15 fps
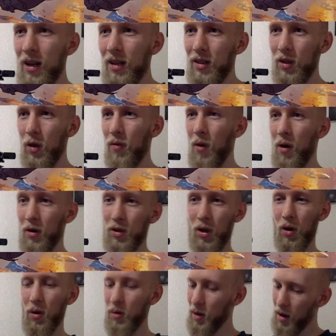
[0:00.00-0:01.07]
so far.
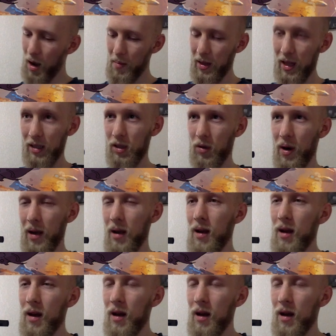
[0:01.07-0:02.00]
So, I mean, that's great.